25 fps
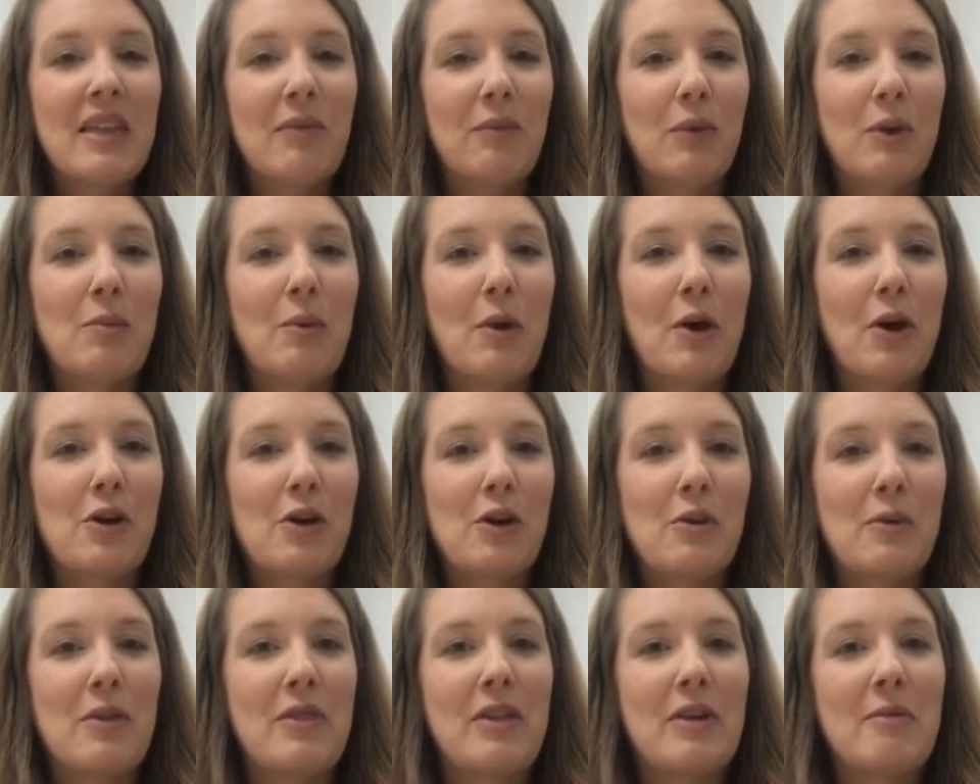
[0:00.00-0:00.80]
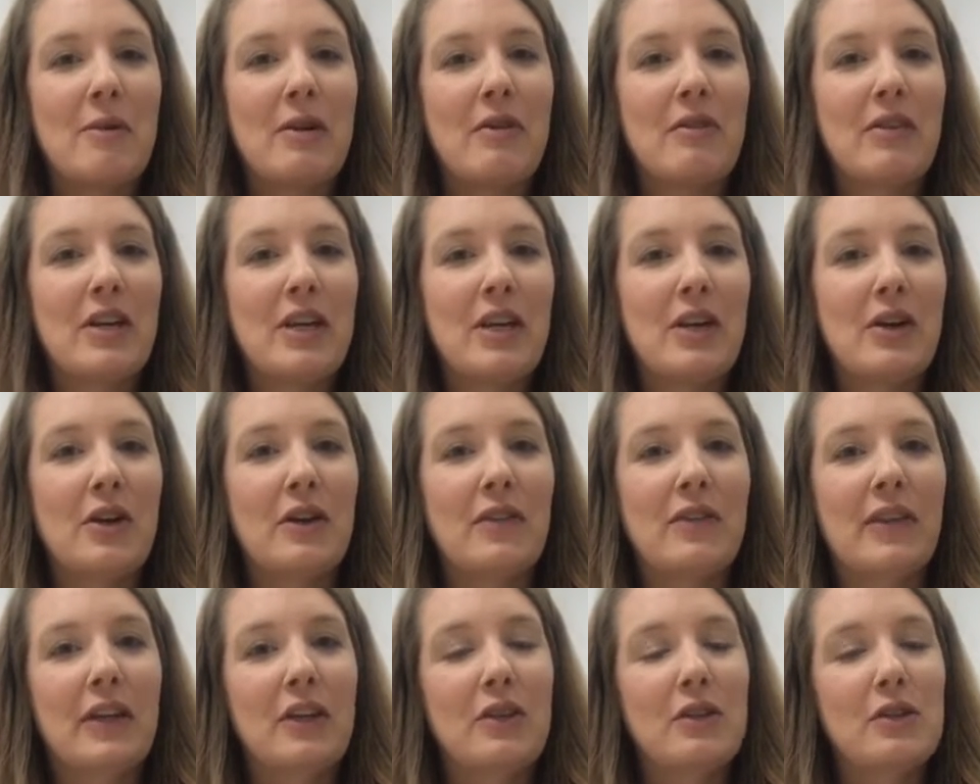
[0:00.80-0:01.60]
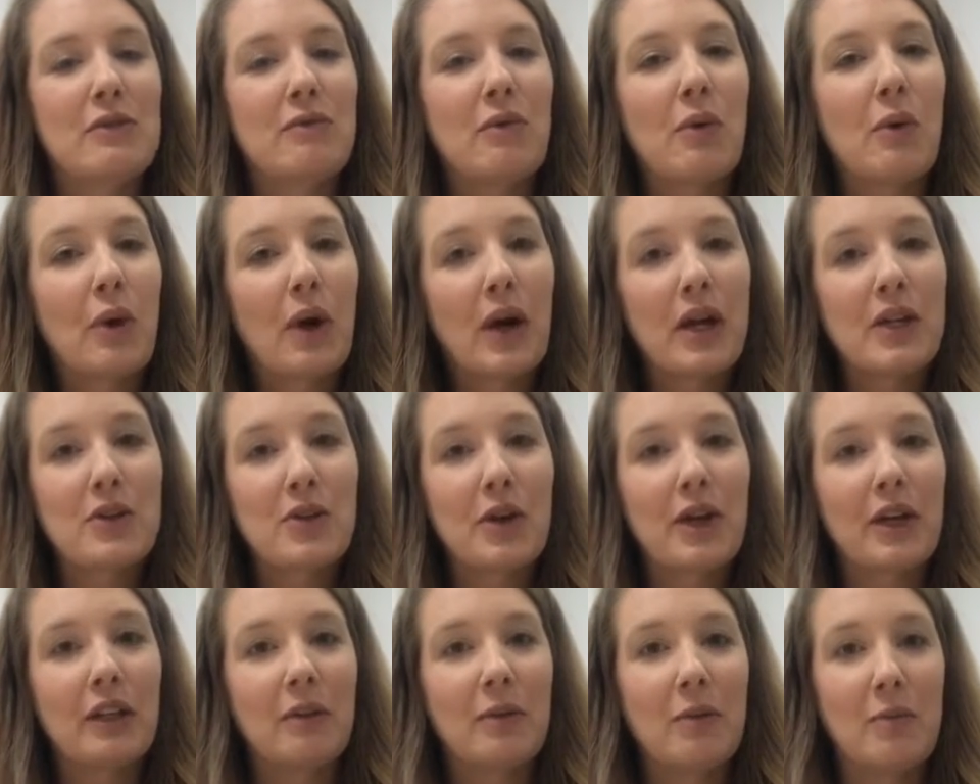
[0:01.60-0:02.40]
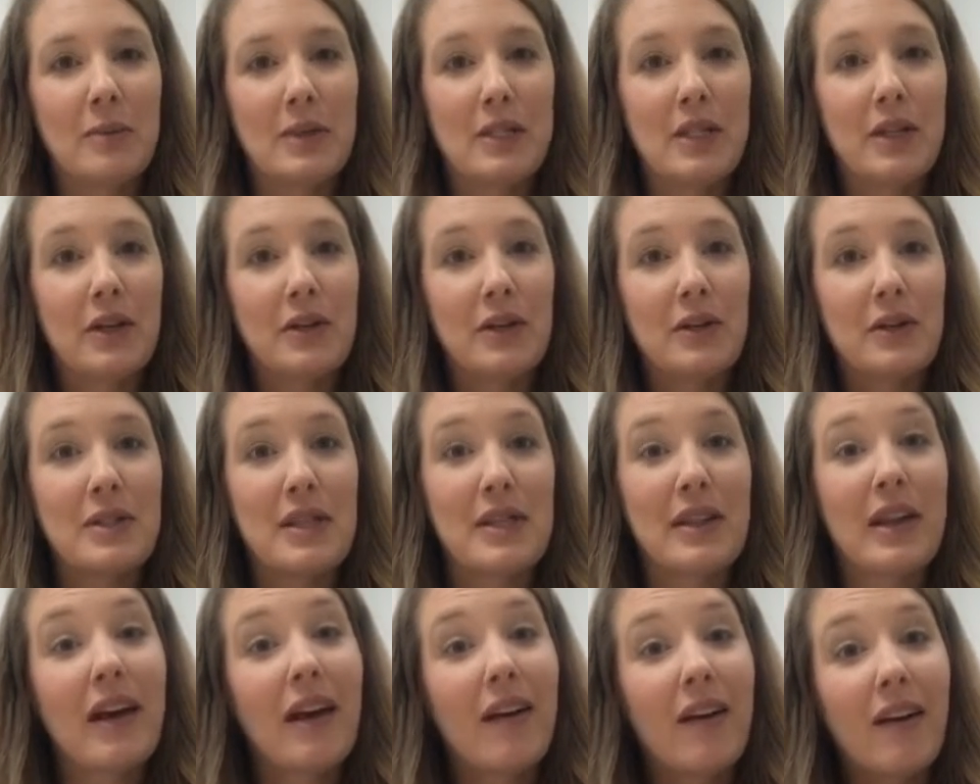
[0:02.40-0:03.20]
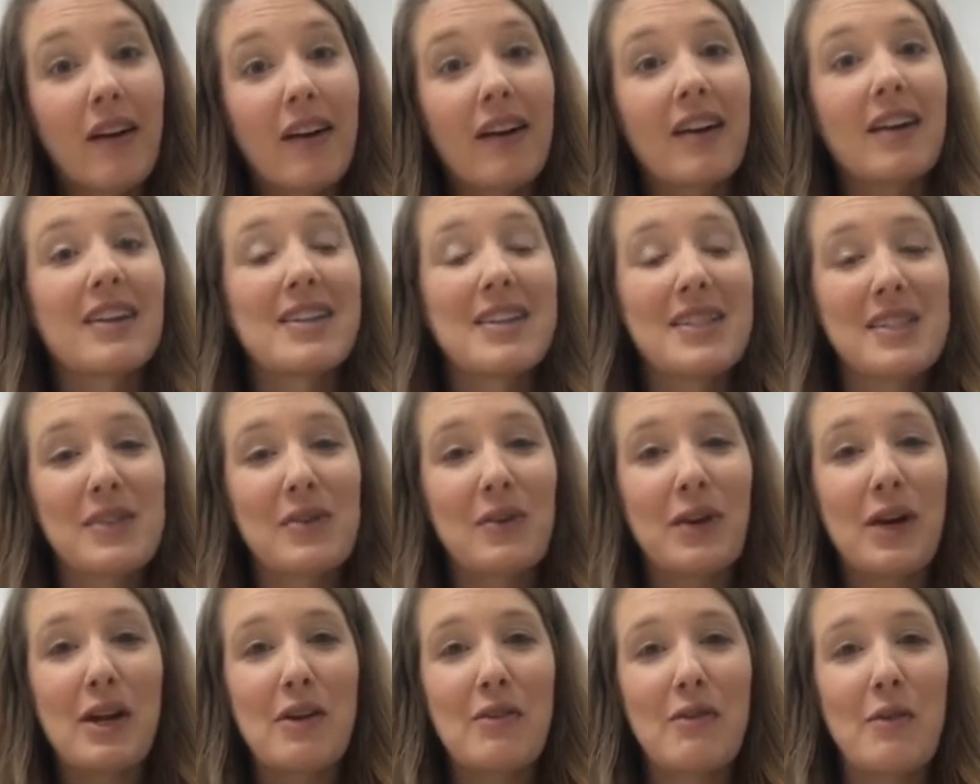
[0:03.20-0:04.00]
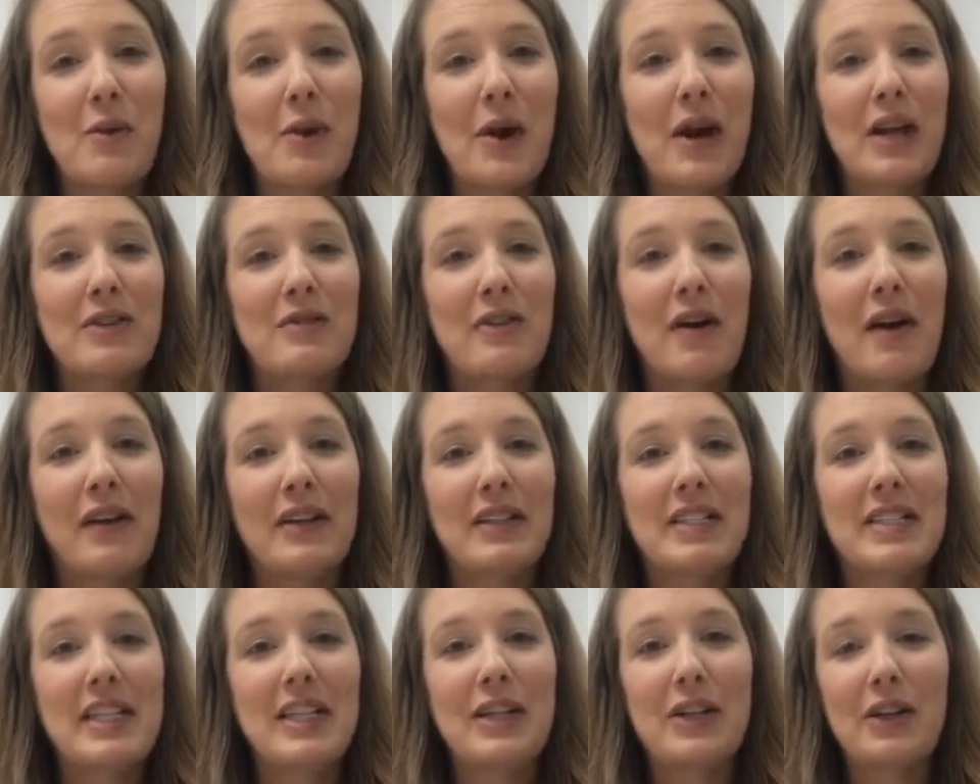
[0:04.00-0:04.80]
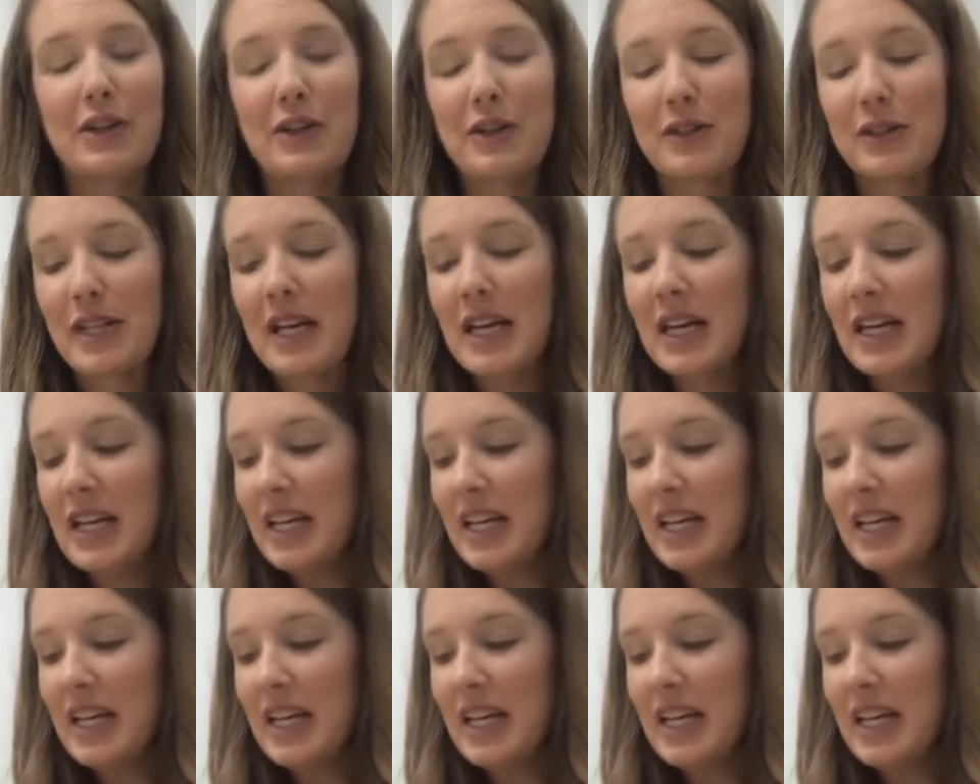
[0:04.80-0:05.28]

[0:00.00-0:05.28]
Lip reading: We partner with them every year and they use 4-H curriculum materials and they are screened 4-H volunteers.